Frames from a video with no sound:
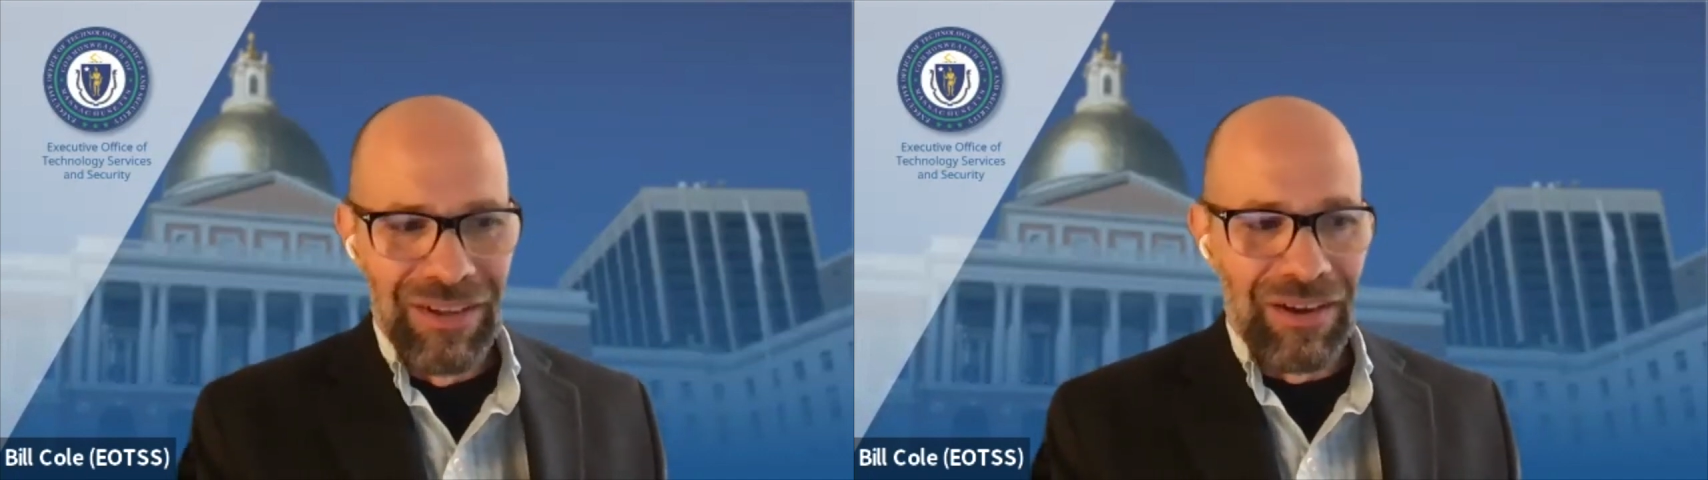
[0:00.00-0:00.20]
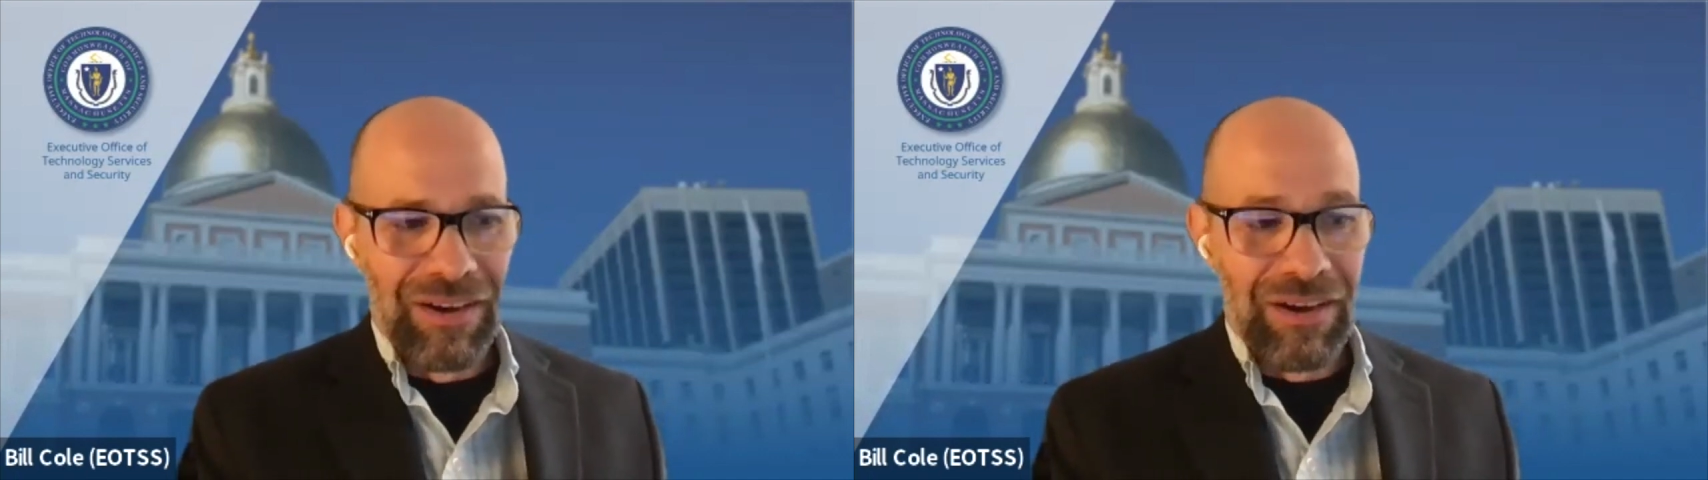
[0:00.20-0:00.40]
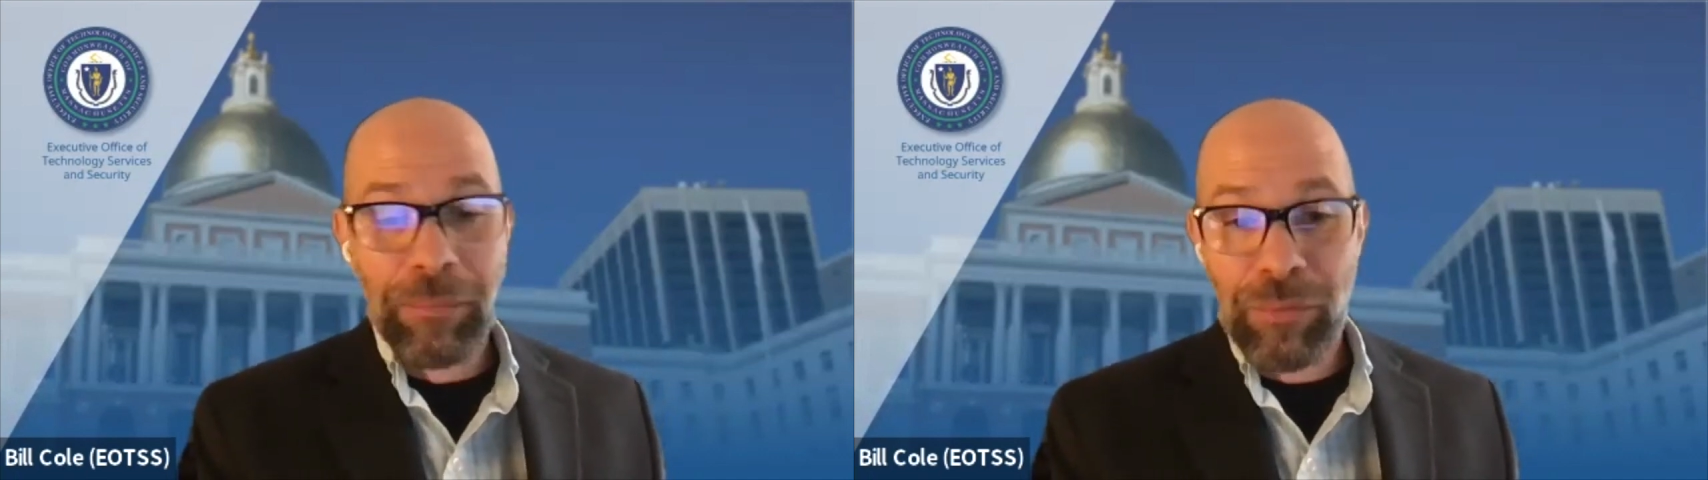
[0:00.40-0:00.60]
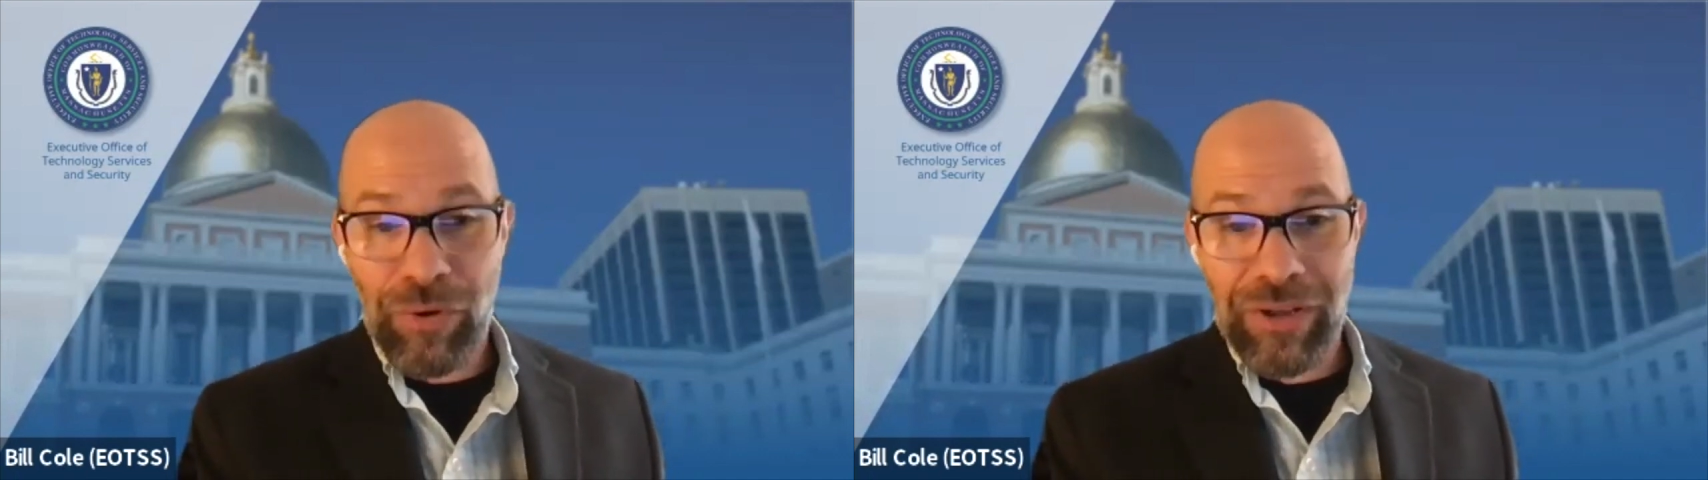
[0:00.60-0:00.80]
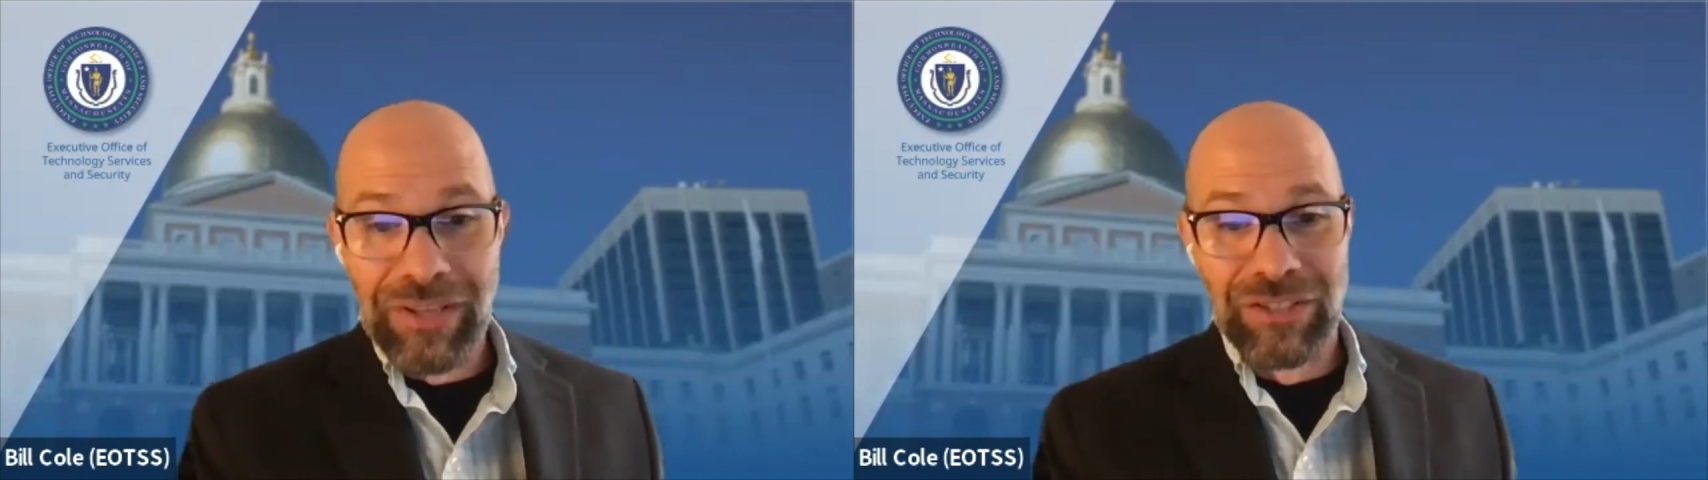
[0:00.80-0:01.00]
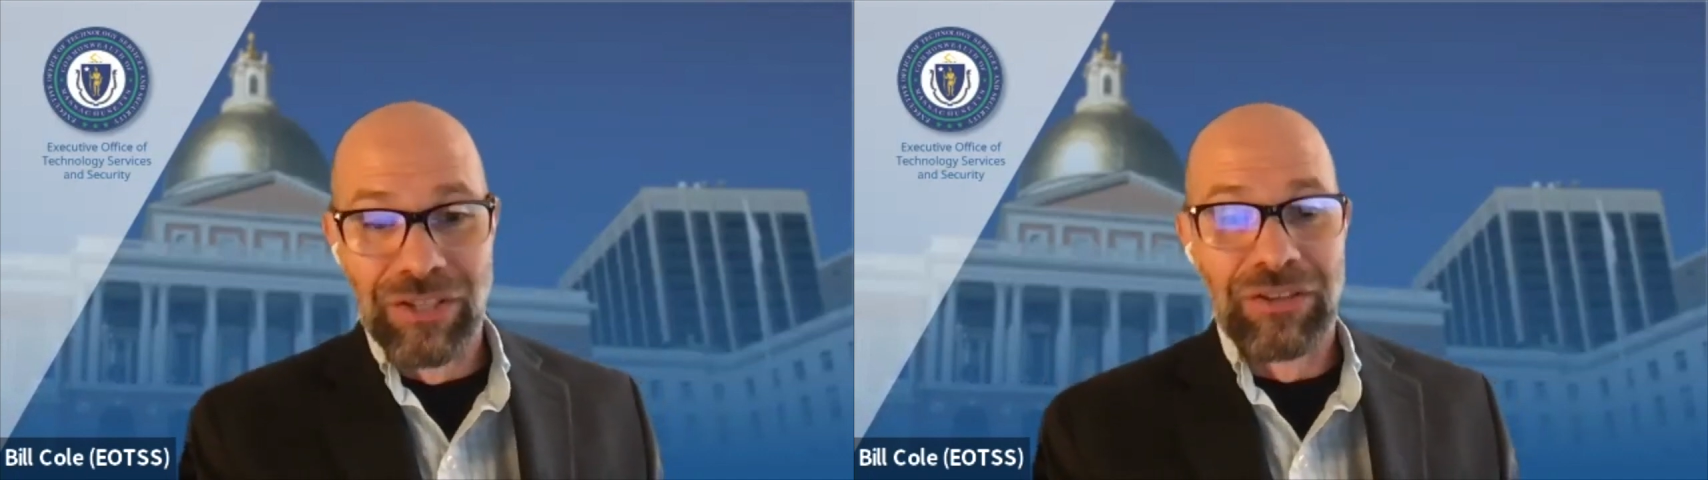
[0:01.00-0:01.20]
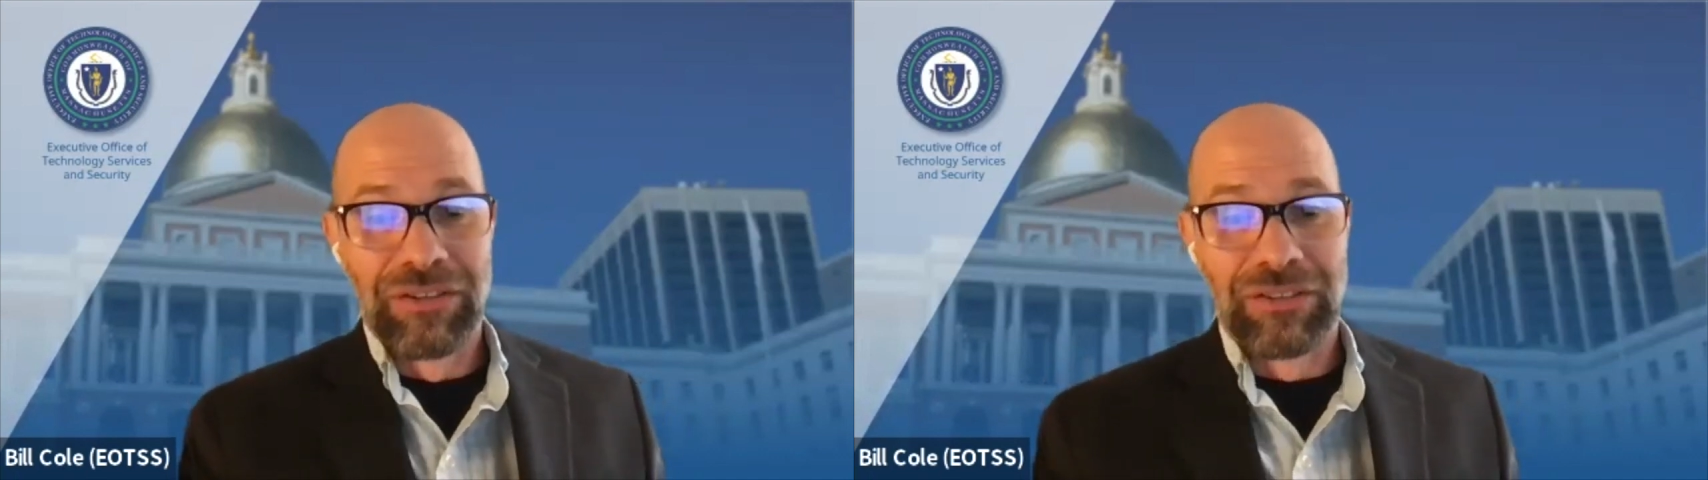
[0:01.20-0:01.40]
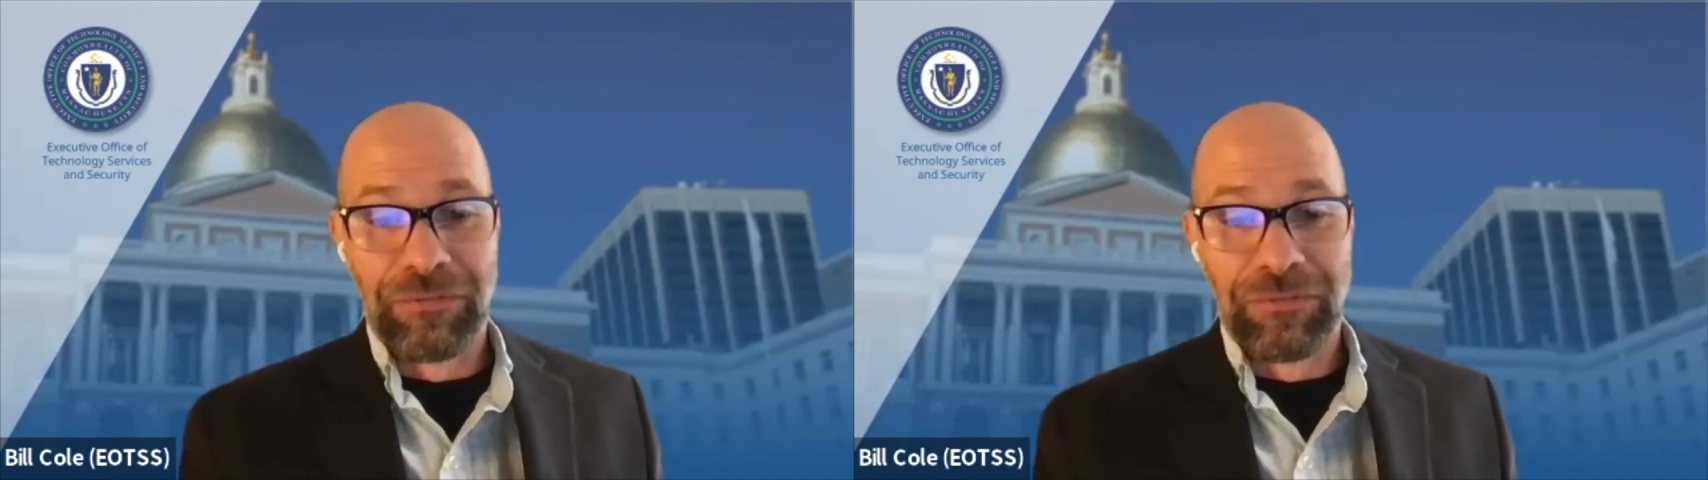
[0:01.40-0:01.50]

upgrades to the